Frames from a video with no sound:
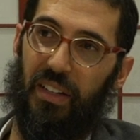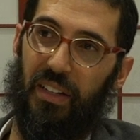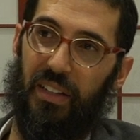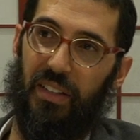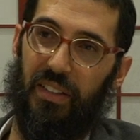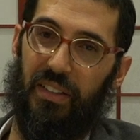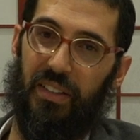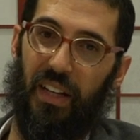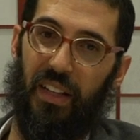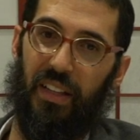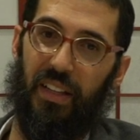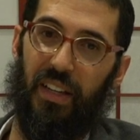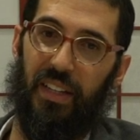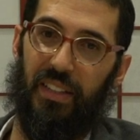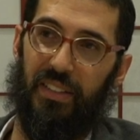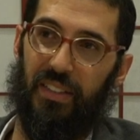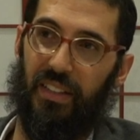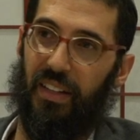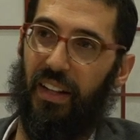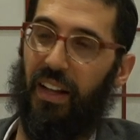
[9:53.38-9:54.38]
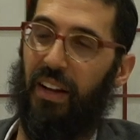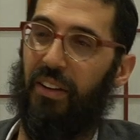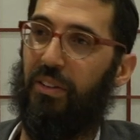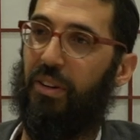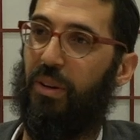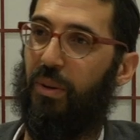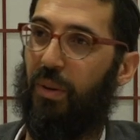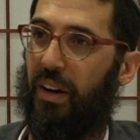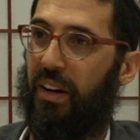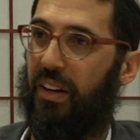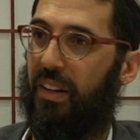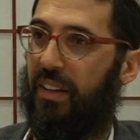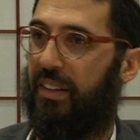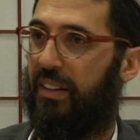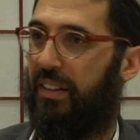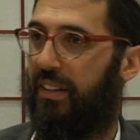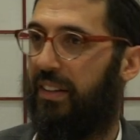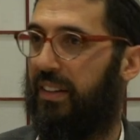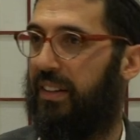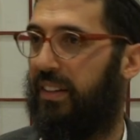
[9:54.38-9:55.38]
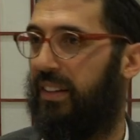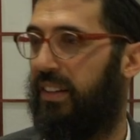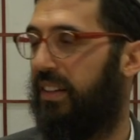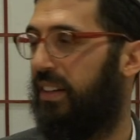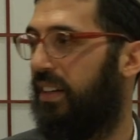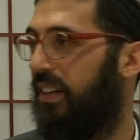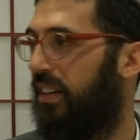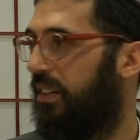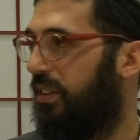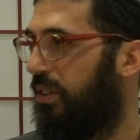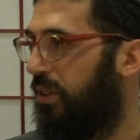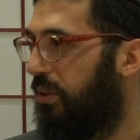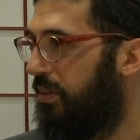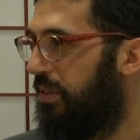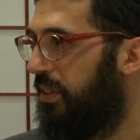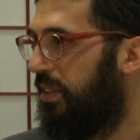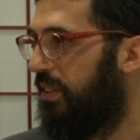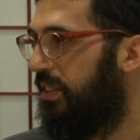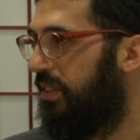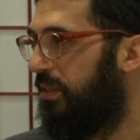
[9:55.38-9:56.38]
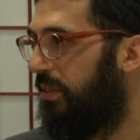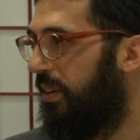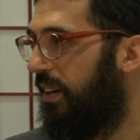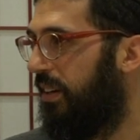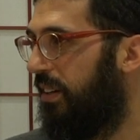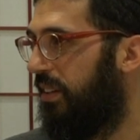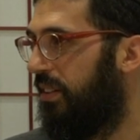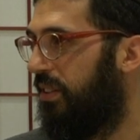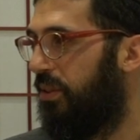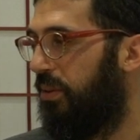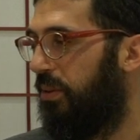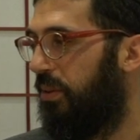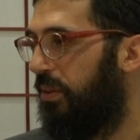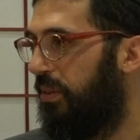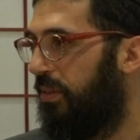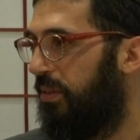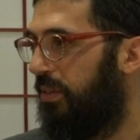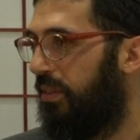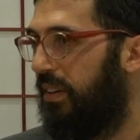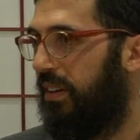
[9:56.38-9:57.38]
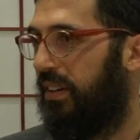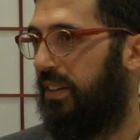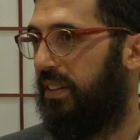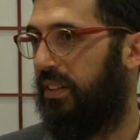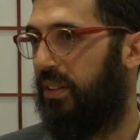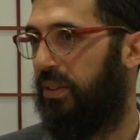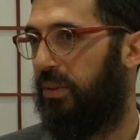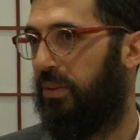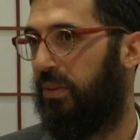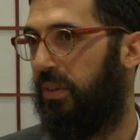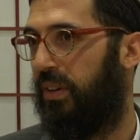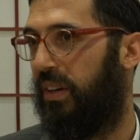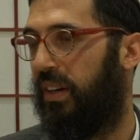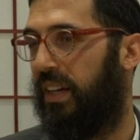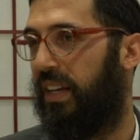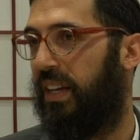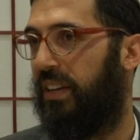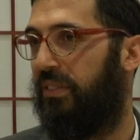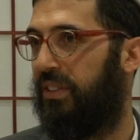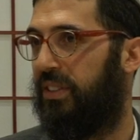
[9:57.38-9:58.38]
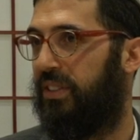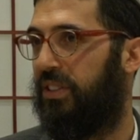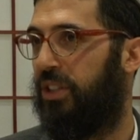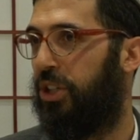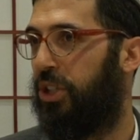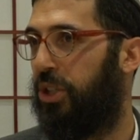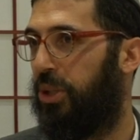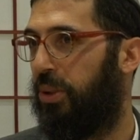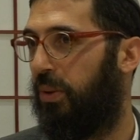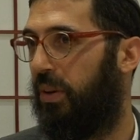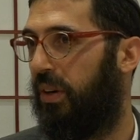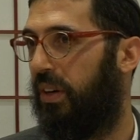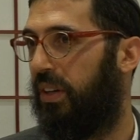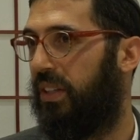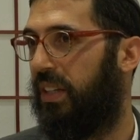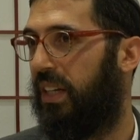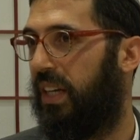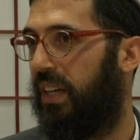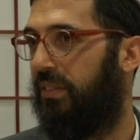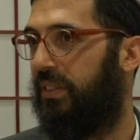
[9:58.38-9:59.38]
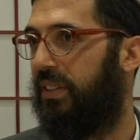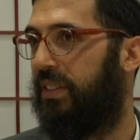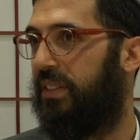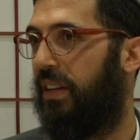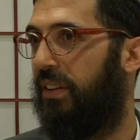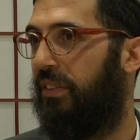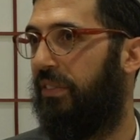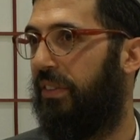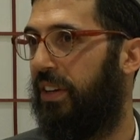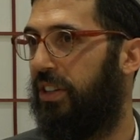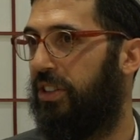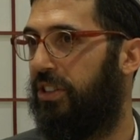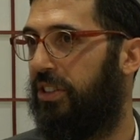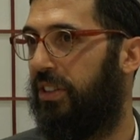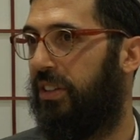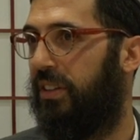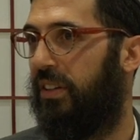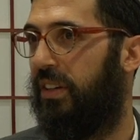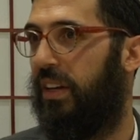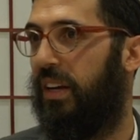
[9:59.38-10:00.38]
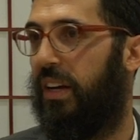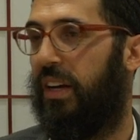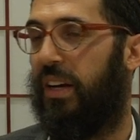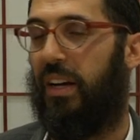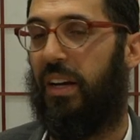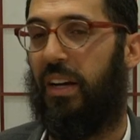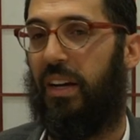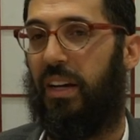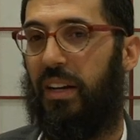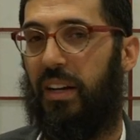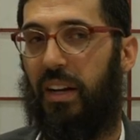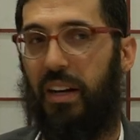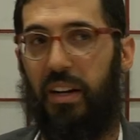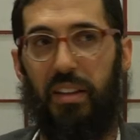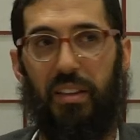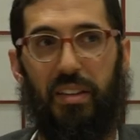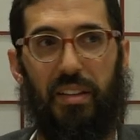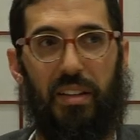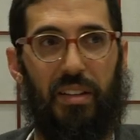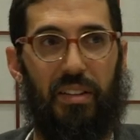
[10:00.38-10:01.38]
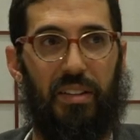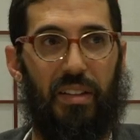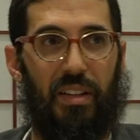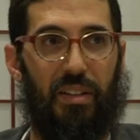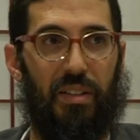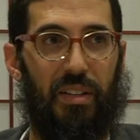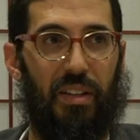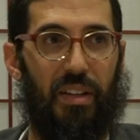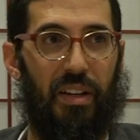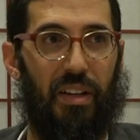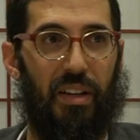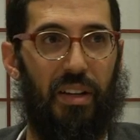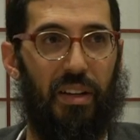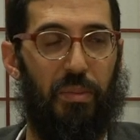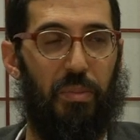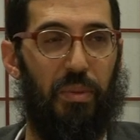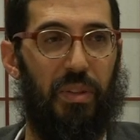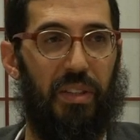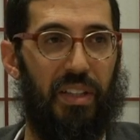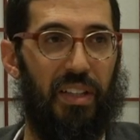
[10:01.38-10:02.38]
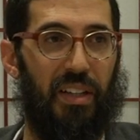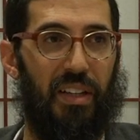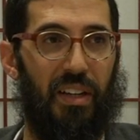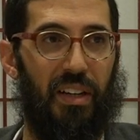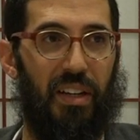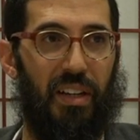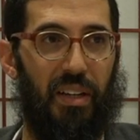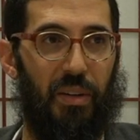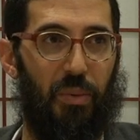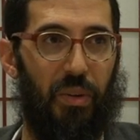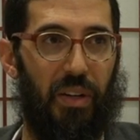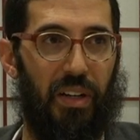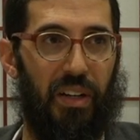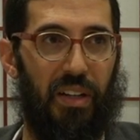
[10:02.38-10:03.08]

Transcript: A tzaddik has a lot of credit, and he can use this credit to, to uh, give us Yeshua, to give us salvation in anything that uh, particularly we